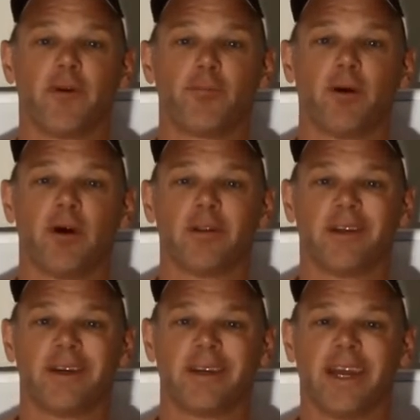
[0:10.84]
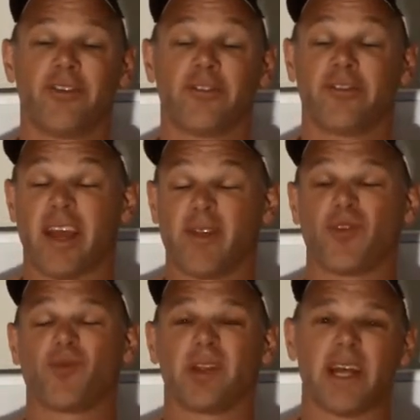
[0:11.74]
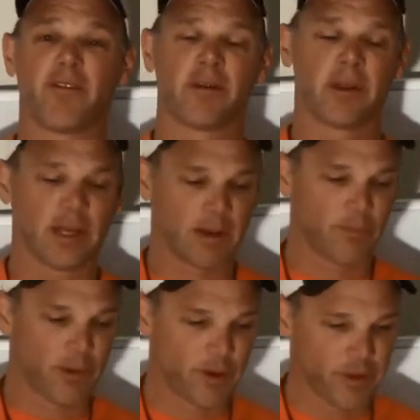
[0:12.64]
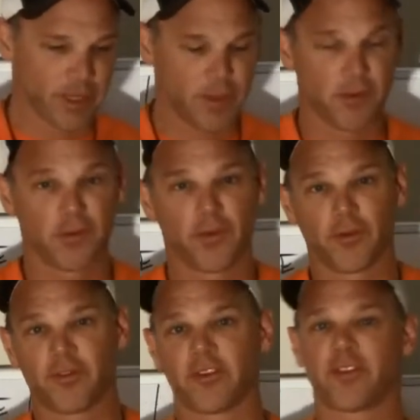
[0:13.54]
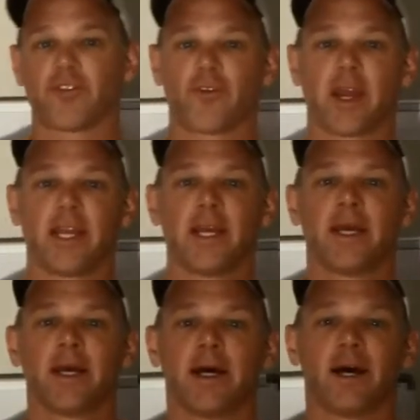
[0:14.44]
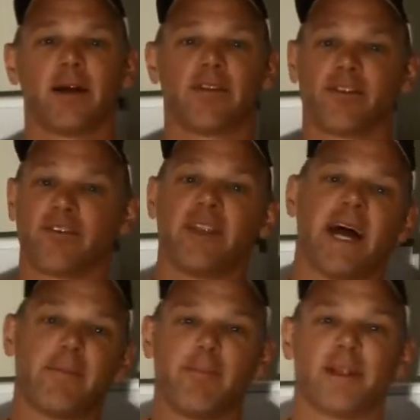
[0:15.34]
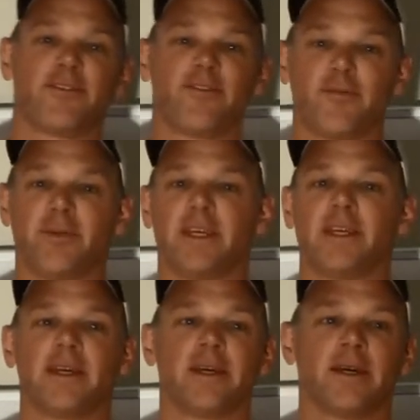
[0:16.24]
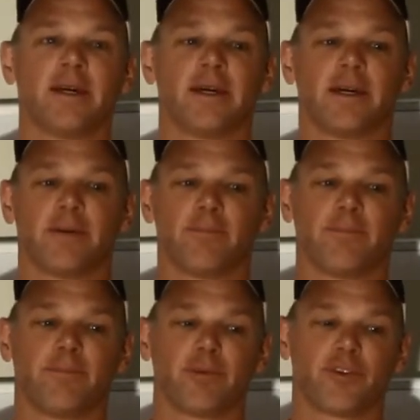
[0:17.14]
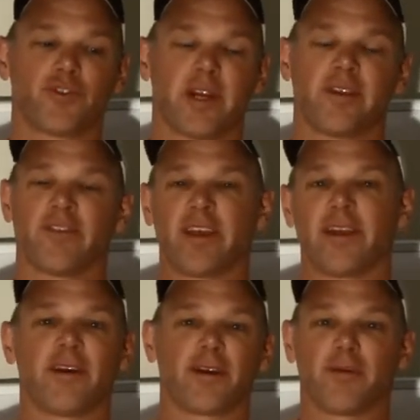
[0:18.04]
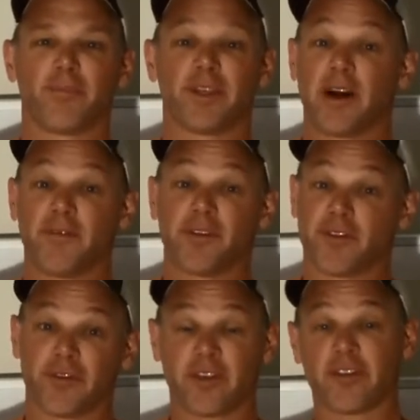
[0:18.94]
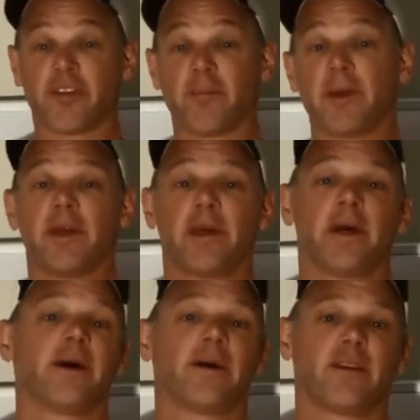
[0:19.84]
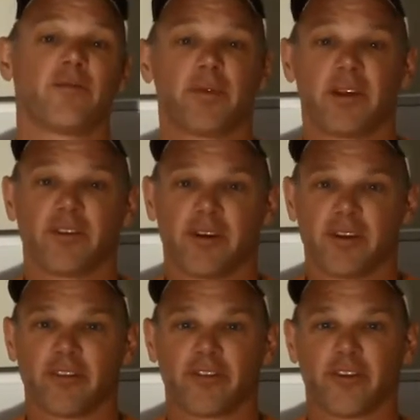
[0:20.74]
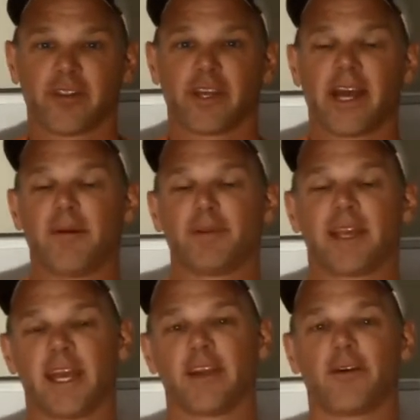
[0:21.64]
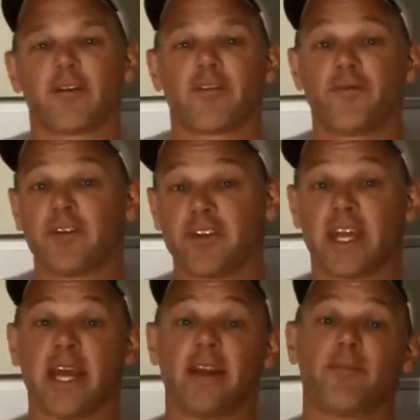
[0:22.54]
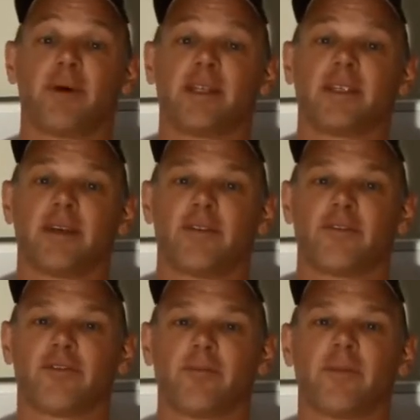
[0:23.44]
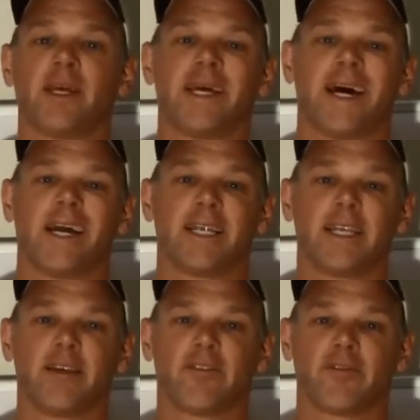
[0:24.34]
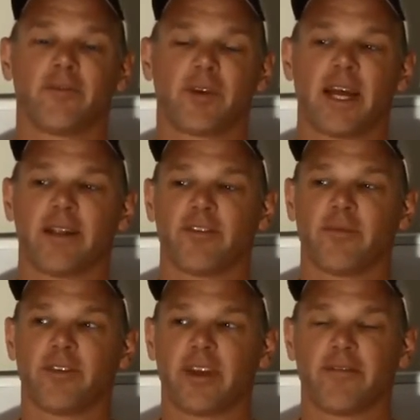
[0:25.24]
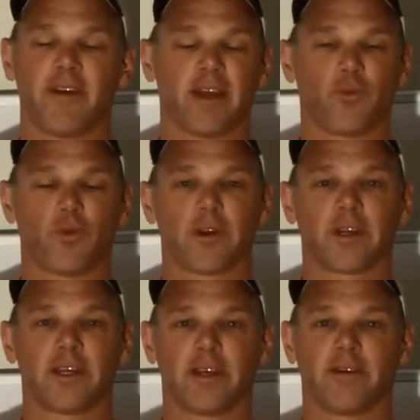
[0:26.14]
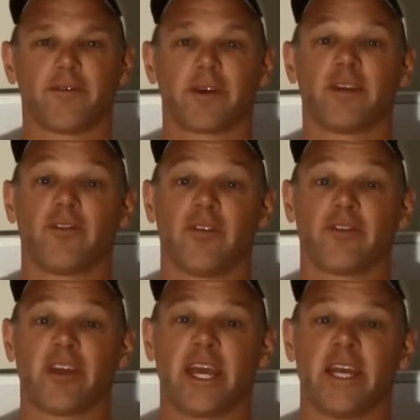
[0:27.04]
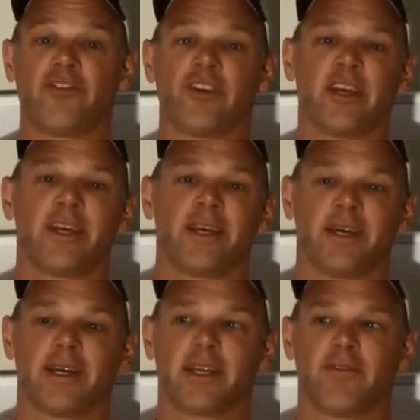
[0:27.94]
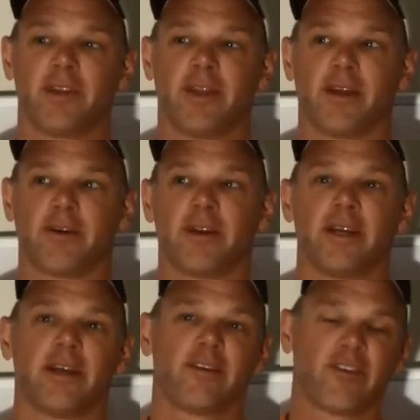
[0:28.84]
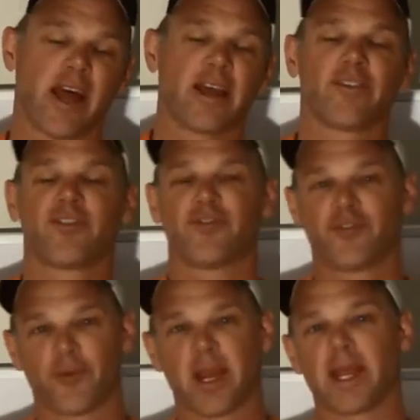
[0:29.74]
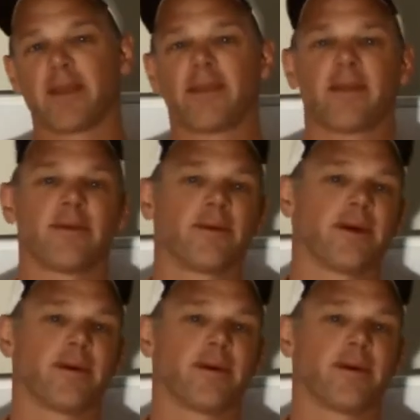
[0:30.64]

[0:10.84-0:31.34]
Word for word: football uh, ages 8 through 11, uh, primarily 3rd through 6th grade. Uh, this is not meant to be uh, portrayed as a, a, complete offensive system. Uh, these plays aren't necessarily complicated or sophisticated, but there's some ideas of some concepts that I've had work for kids of this age, given their size, strength,